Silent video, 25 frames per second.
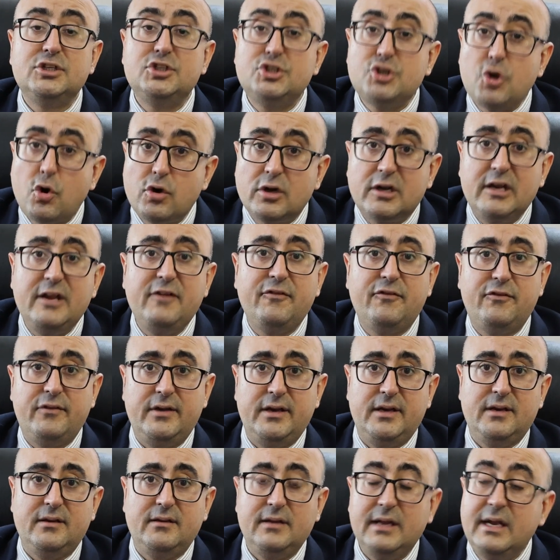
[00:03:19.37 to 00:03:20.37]
totally
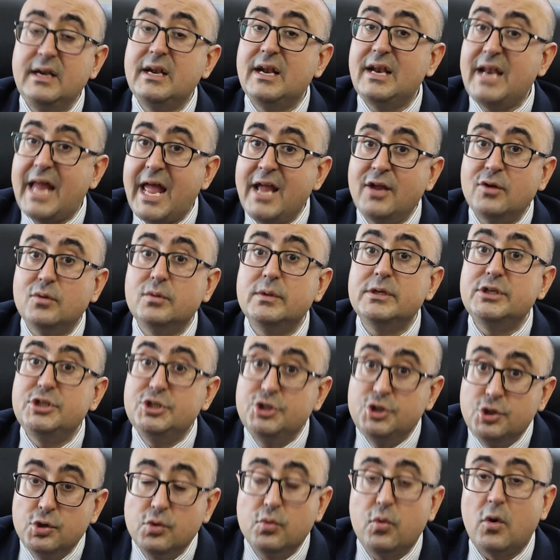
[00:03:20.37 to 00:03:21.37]
free, in a
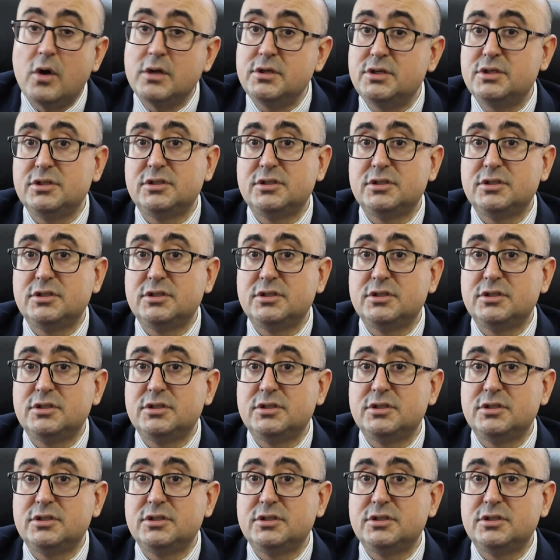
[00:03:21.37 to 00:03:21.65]
language you want